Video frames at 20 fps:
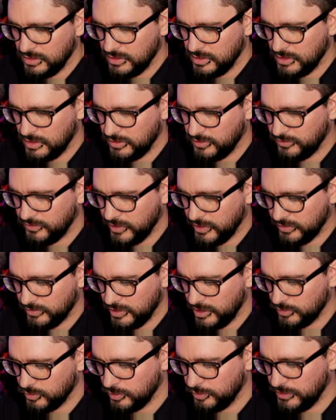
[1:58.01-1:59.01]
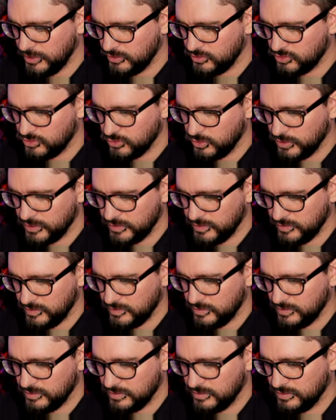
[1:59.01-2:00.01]
Uh, the file name will be
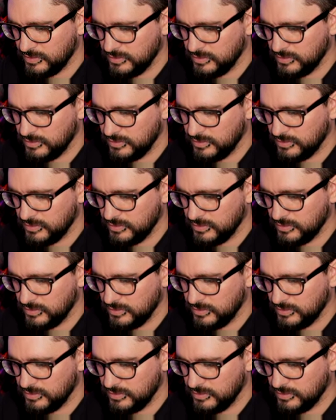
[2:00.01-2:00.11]
source.